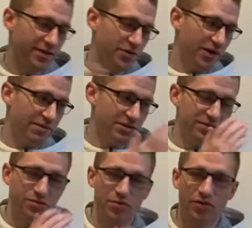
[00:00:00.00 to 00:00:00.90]
grabbed
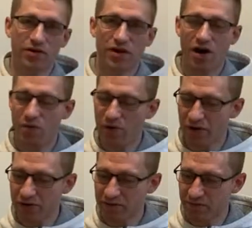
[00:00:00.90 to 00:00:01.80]
some more hot
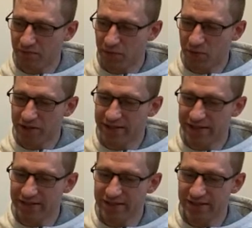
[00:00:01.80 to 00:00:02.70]
water, poured it
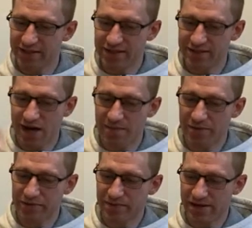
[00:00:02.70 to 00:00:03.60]
in the top of
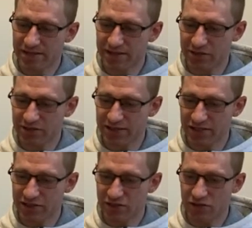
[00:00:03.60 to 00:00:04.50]
those mugs because you need to
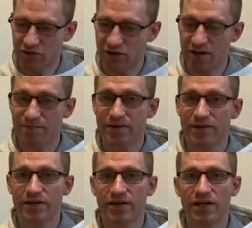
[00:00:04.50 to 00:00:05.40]
store up
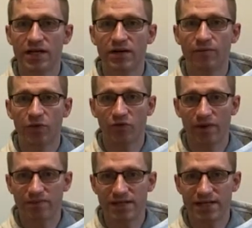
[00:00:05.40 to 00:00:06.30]
the
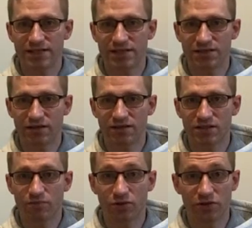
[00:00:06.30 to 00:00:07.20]
ripe tea as it starts to
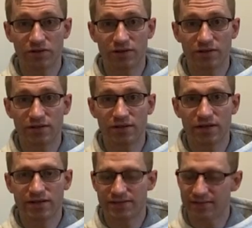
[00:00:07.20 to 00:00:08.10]
brew.
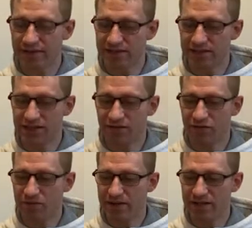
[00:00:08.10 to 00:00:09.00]
So we let it sit there for
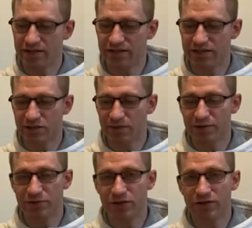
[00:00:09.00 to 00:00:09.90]
a minute. It's going to be a
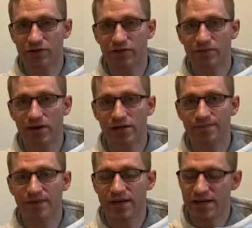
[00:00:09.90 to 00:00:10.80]
little darker on the bottom.
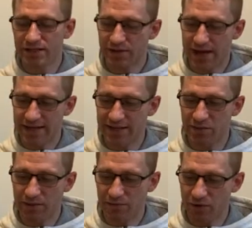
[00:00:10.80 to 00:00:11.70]
So added a little
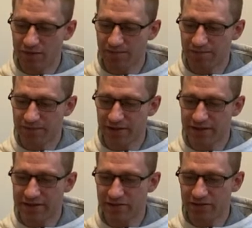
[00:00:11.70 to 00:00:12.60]
bit more, got
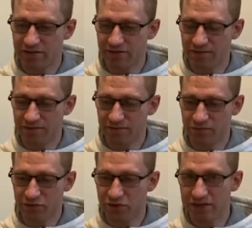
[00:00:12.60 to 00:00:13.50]
that all
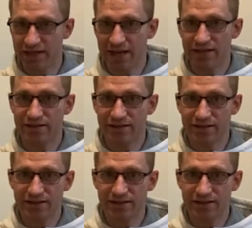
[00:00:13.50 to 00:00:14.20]
brewed together,